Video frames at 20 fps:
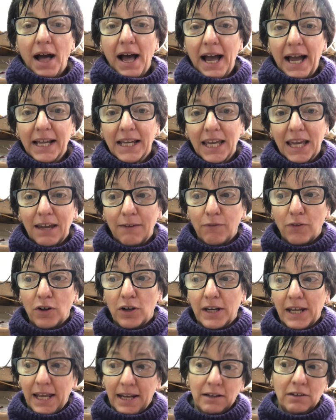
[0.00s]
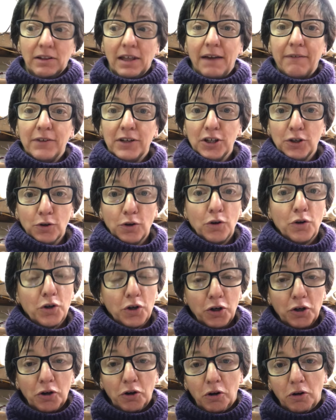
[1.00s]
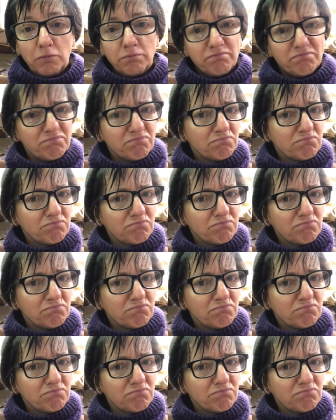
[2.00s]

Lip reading: I gave an 11-year-old girl